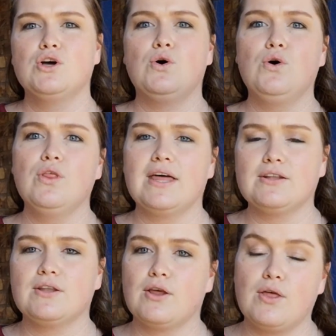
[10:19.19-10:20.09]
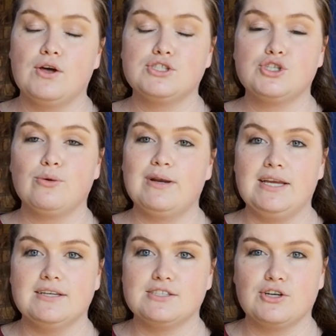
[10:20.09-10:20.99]
All that so
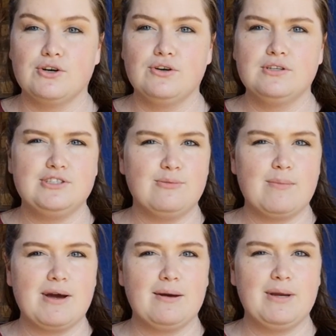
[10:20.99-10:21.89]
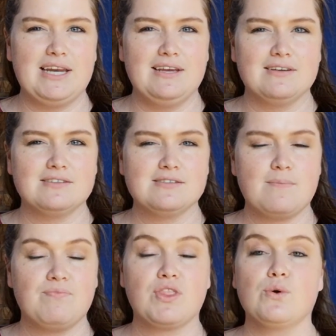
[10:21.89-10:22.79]
many years ago. Do you remember how many years?
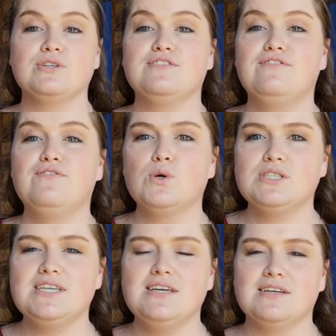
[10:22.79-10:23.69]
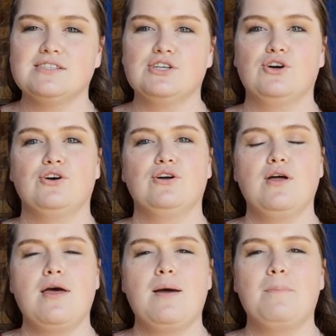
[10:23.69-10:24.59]
It was 40 years ago.
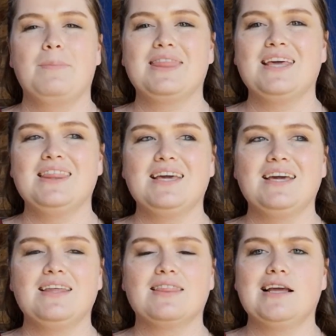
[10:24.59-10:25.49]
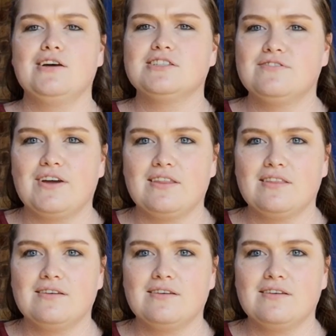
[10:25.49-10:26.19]
But then they lost faith.